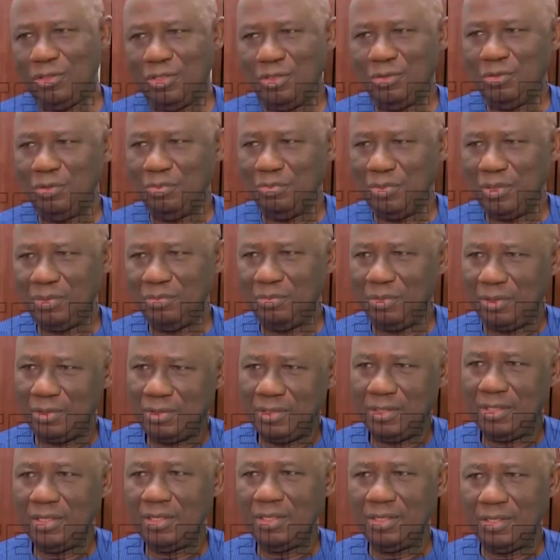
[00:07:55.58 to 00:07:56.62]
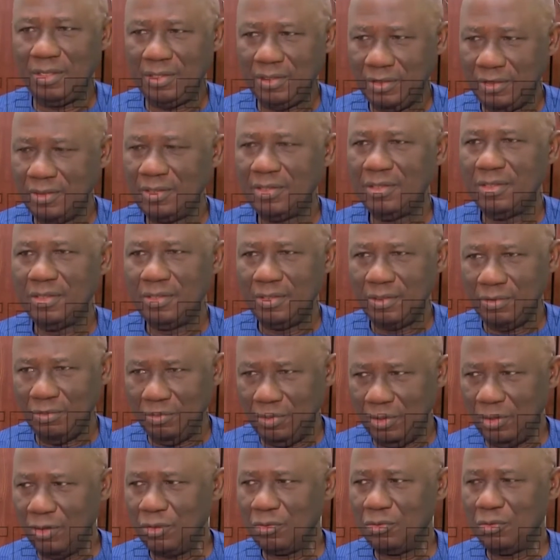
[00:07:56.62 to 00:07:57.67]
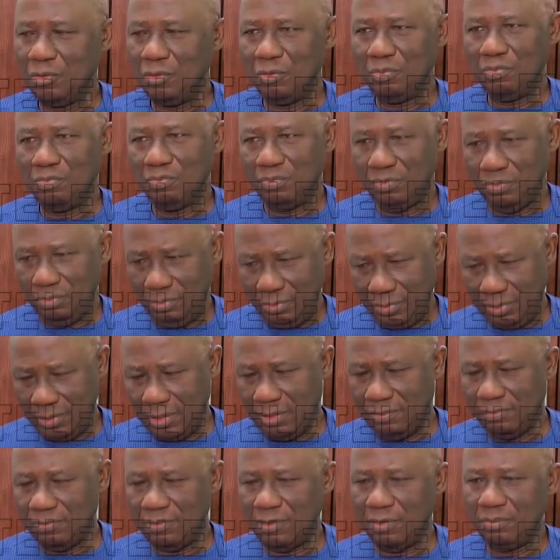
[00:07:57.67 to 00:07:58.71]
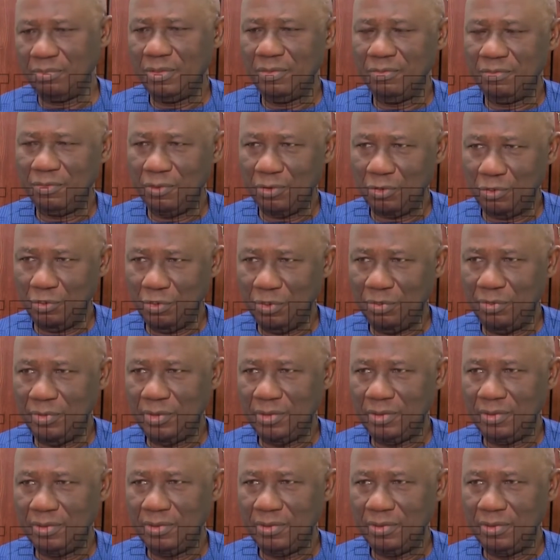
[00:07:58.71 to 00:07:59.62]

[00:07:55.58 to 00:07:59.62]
in swimming, but we also gave something for swimming.